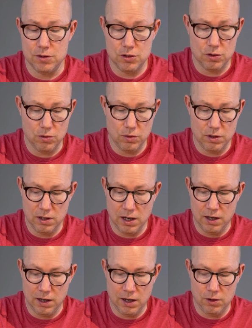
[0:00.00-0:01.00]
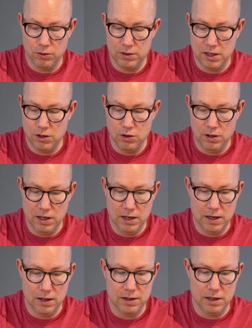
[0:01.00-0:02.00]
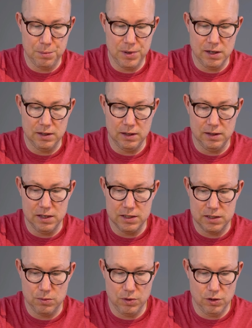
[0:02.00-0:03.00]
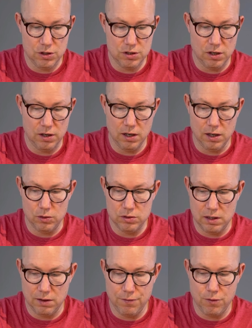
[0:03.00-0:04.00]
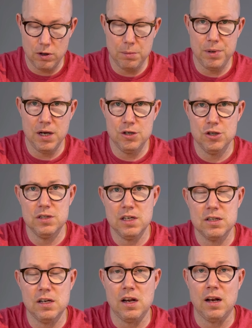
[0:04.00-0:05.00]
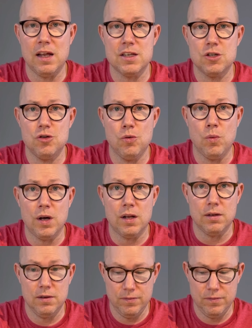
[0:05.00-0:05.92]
So I don't think you need anything bigger than this when you're starting out. And 40 pages, that's gonna last you a while.